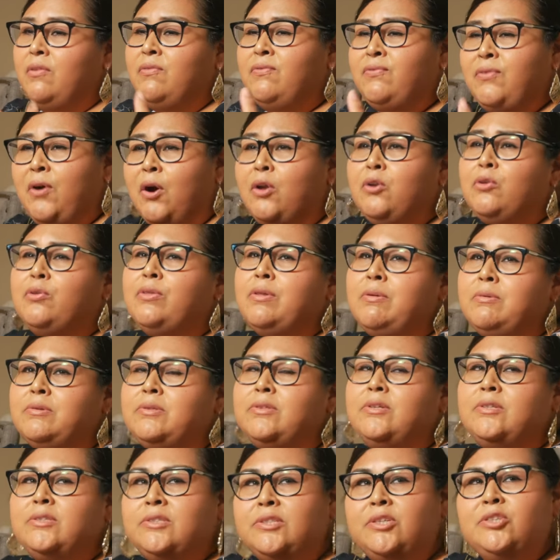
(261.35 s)
follow the,
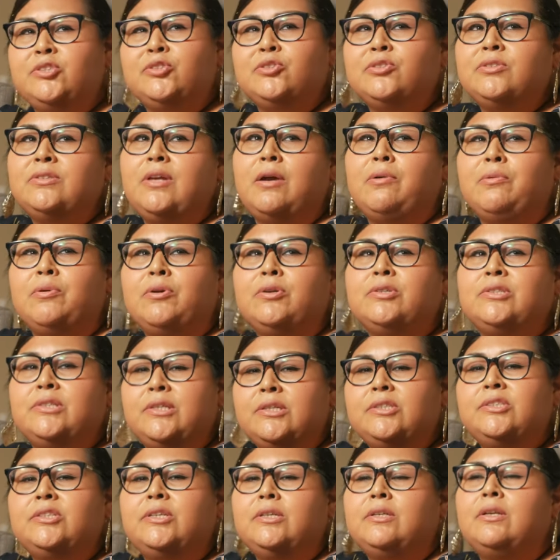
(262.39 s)
the teachers that were
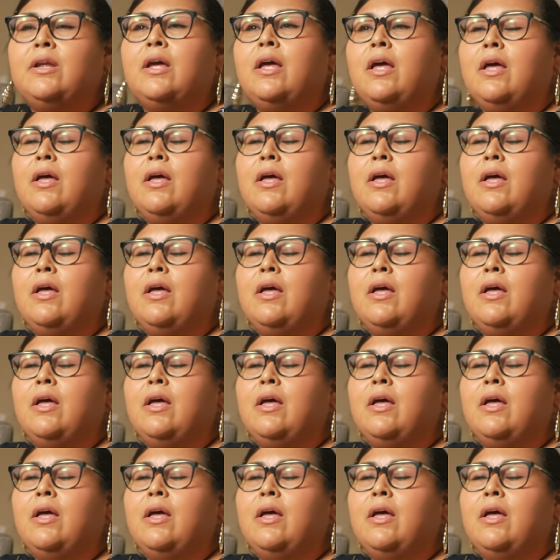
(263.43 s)
teaching